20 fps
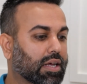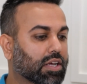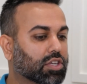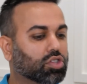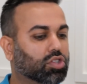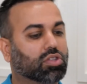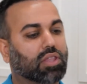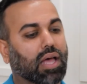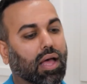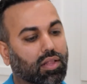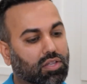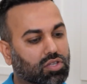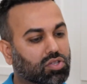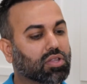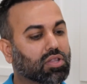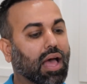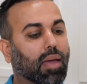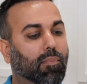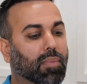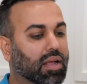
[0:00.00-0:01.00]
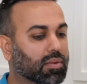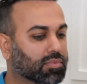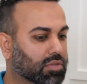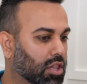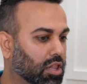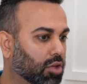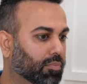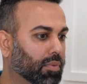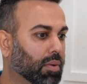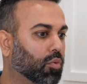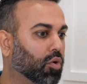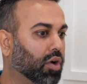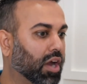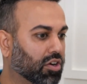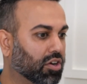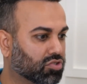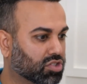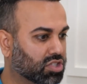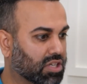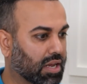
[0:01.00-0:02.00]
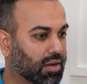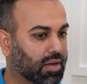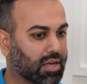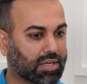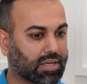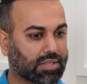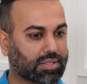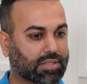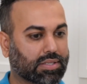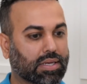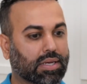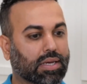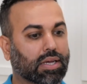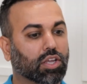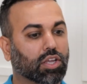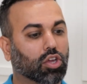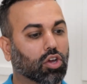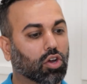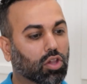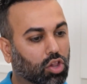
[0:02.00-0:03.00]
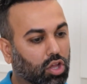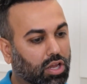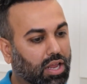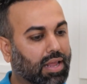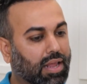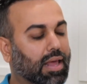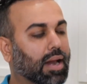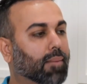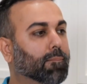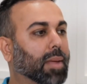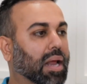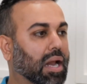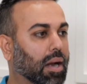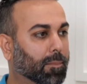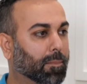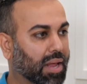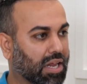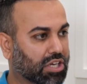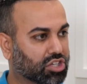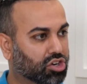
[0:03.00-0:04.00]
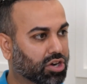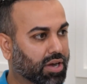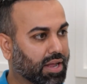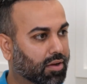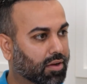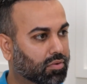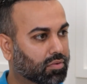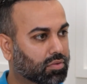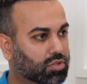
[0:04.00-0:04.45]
So that becomes a little bit more interesting because you're looking at a bigger picture now.